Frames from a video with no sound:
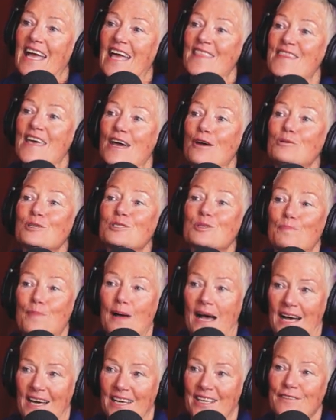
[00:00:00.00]
And that was
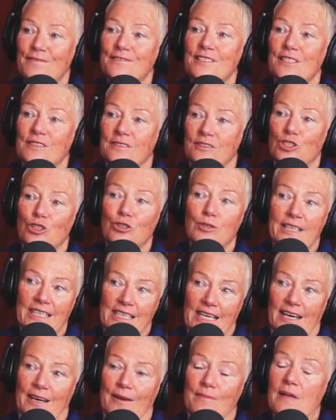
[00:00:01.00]
part yeah. of the
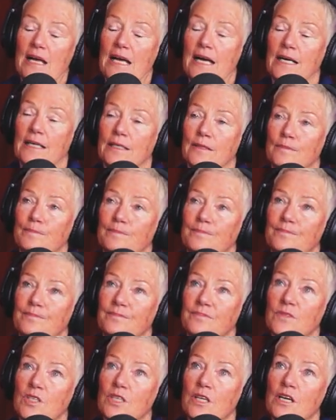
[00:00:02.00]
trigger. Um,
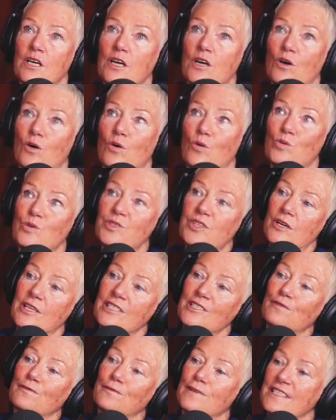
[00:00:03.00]
also, I
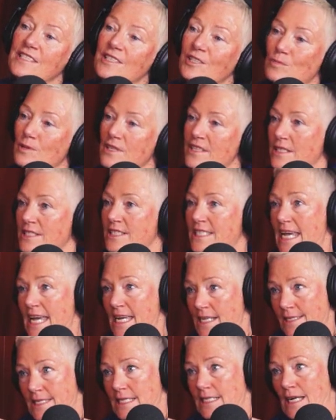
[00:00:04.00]
was friends with the
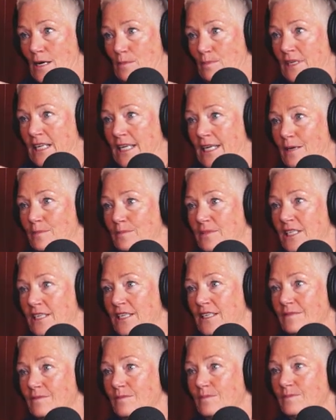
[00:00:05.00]
taxi company up there
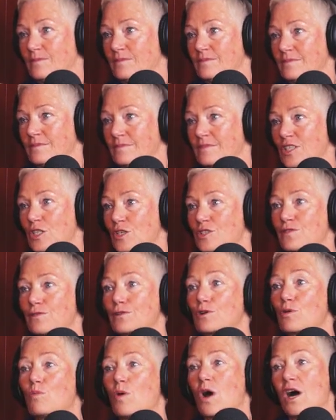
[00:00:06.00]
because for
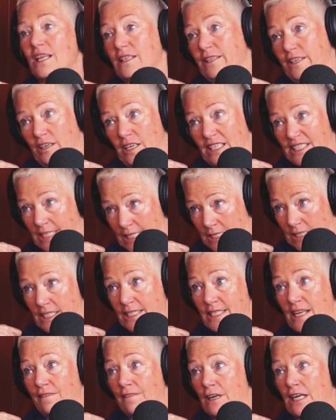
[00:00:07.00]
a while there I didn't
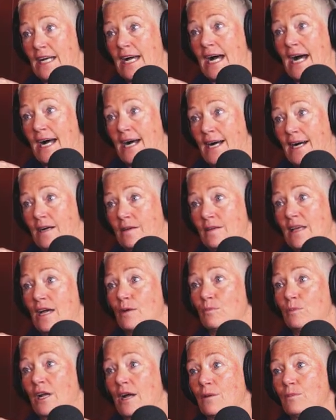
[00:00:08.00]
have a car.
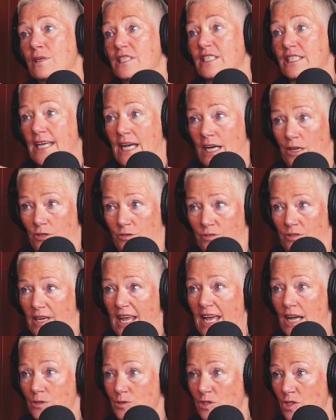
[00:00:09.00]
And when I went out on
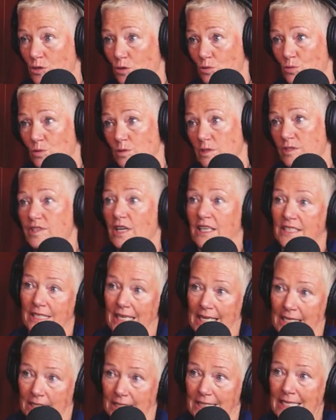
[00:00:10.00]
house calls, I'd
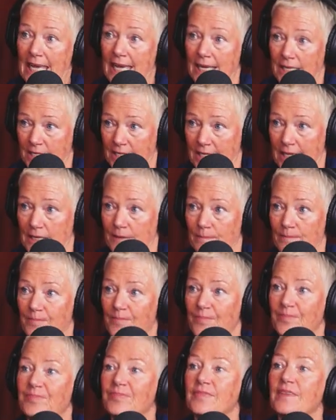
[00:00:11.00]
take a taxi.
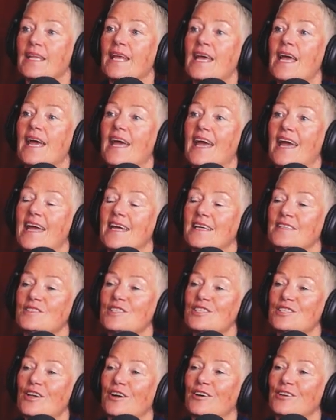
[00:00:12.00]
Okay, sure. And
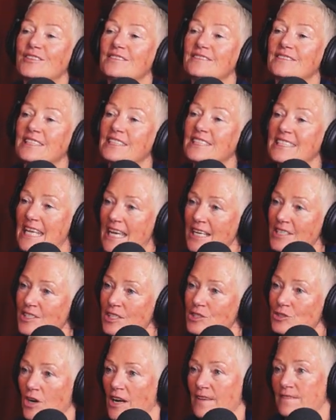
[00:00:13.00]
so the taxi
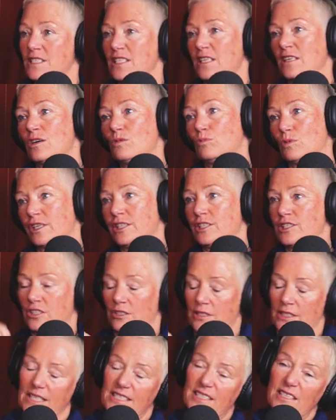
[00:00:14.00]
driver said, Oh, what are you
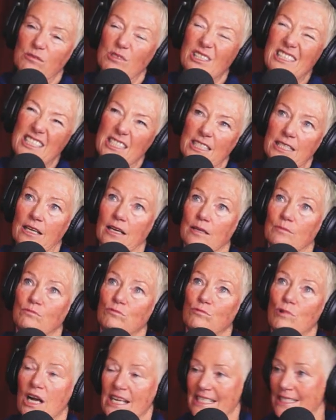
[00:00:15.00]
doing? And I said, Shit, I'm
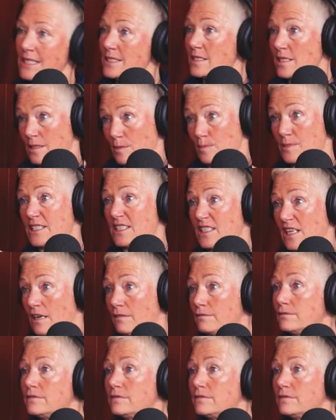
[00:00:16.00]
writing some stuff.